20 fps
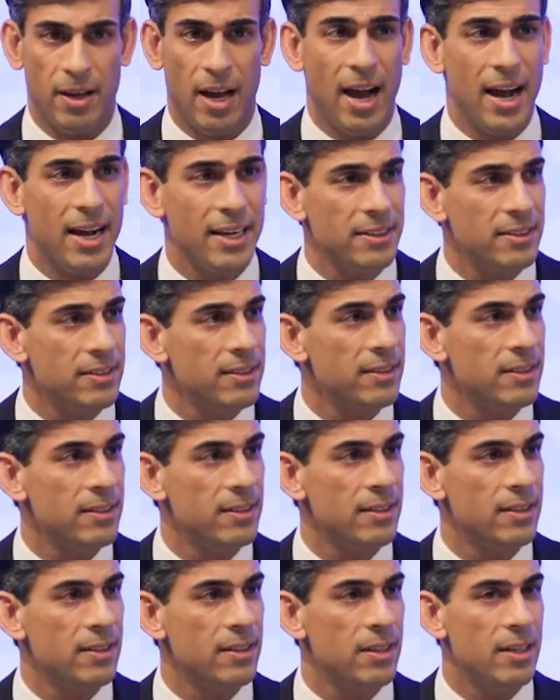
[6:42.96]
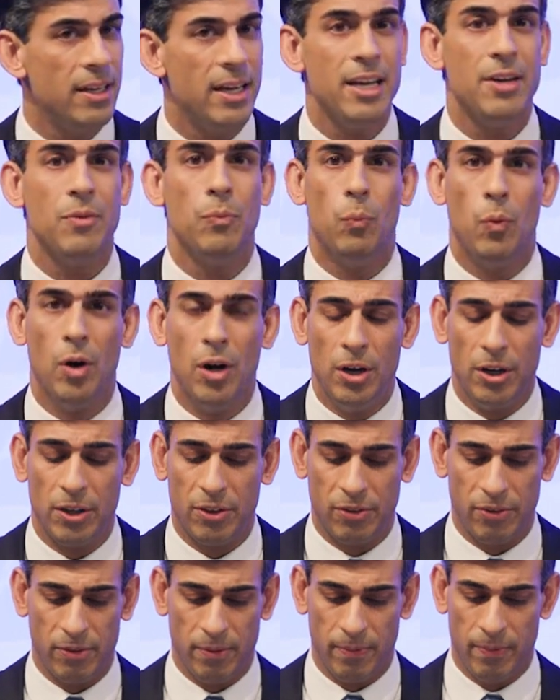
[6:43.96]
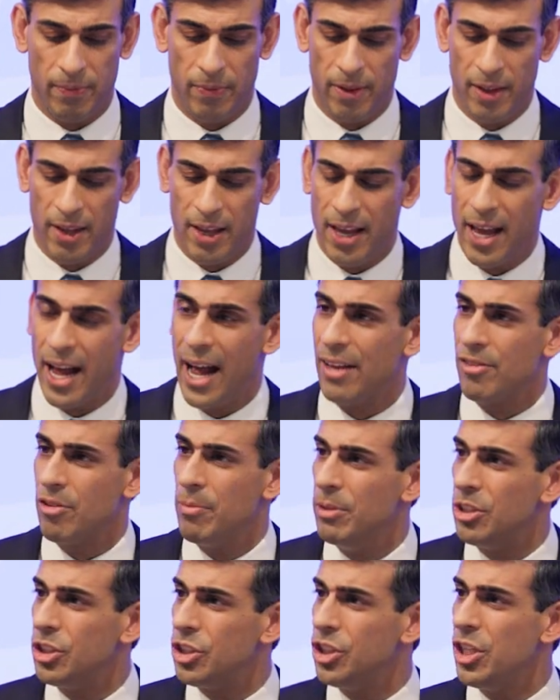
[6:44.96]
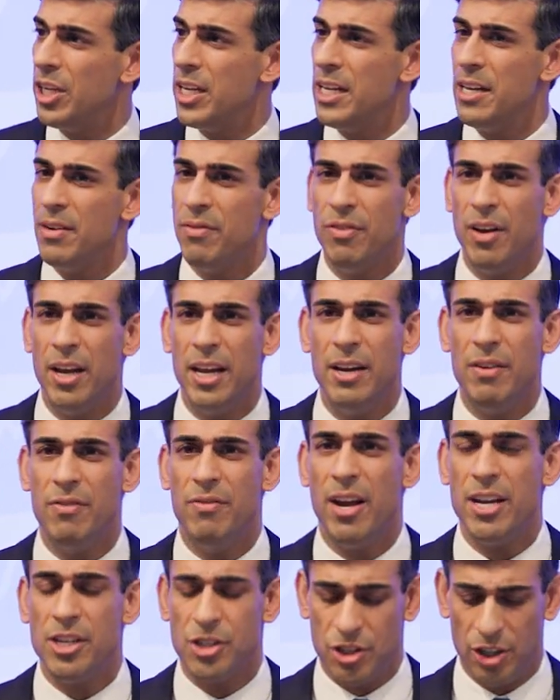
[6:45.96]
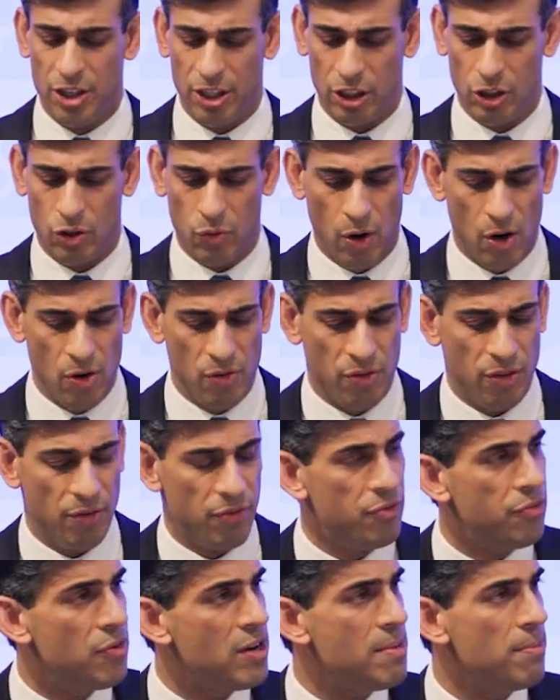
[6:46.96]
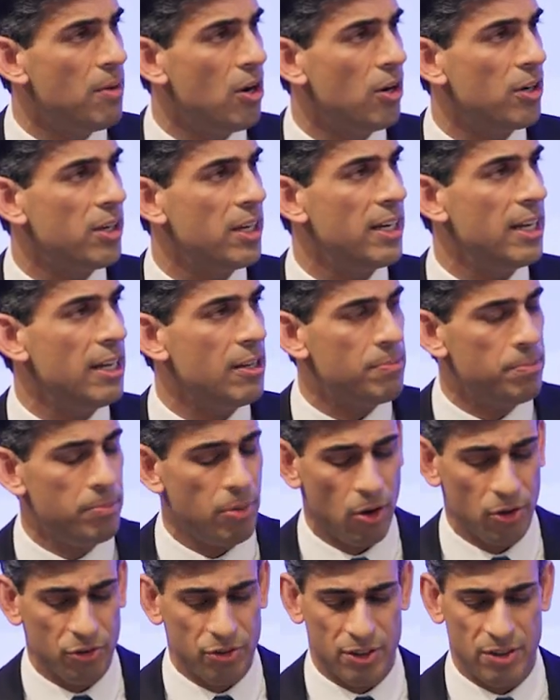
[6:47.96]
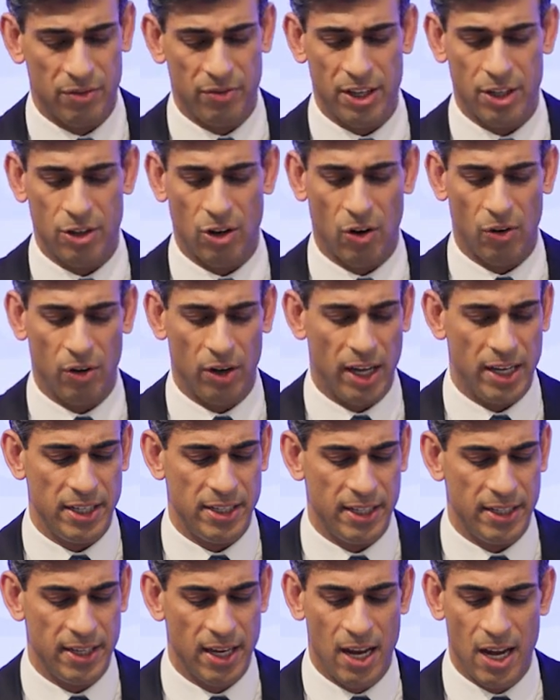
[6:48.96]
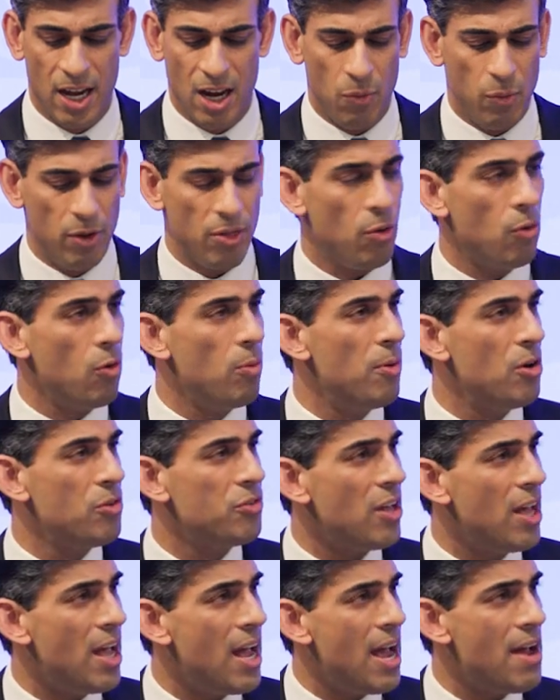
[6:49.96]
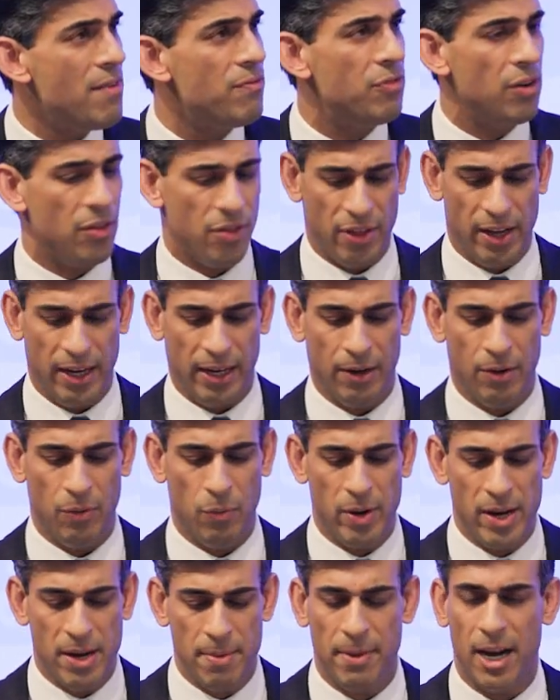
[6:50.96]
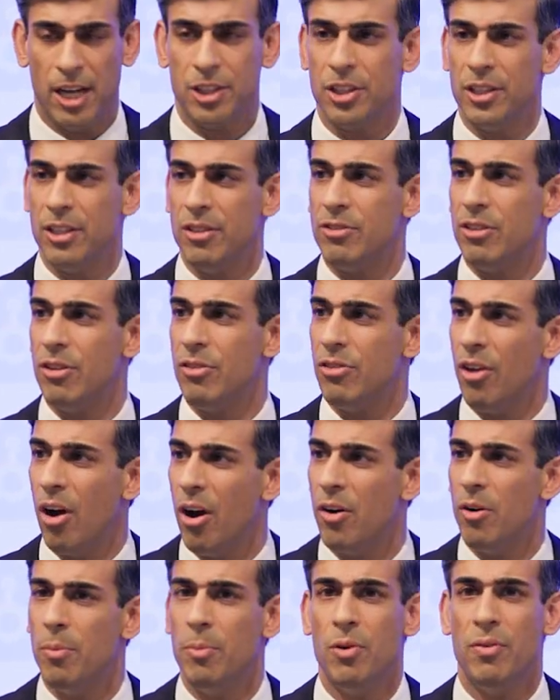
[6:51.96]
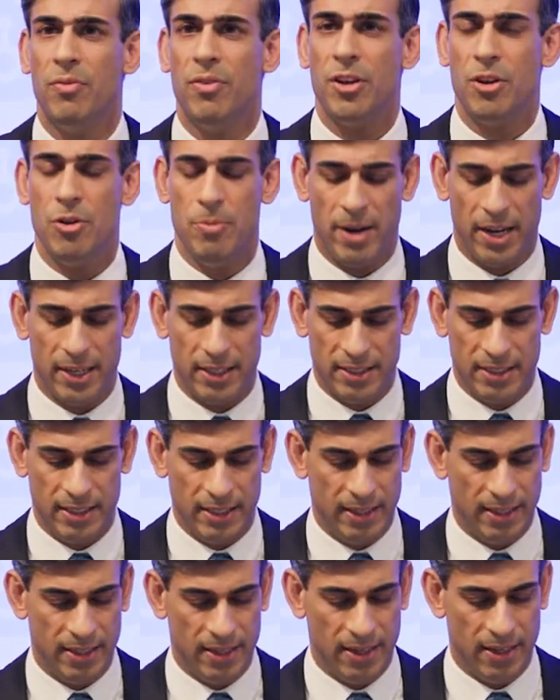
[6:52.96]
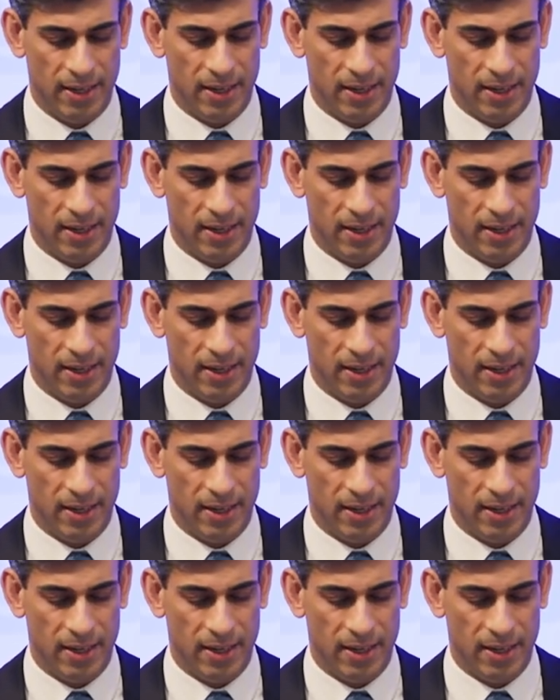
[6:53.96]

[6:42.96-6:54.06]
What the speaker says: And it works. As a machine for innovation and growth, the free market is positively correlated with almost everything we imagine is desirable for humanity.